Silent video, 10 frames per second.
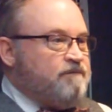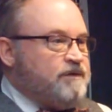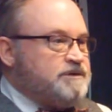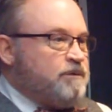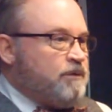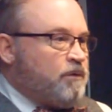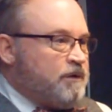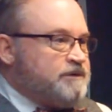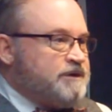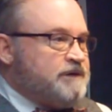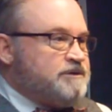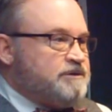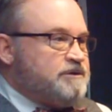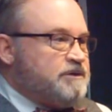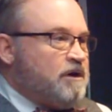visit with
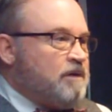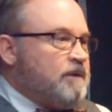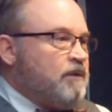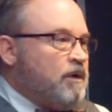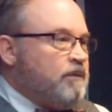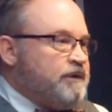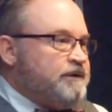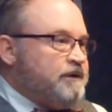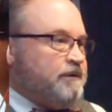organizations and talk about what we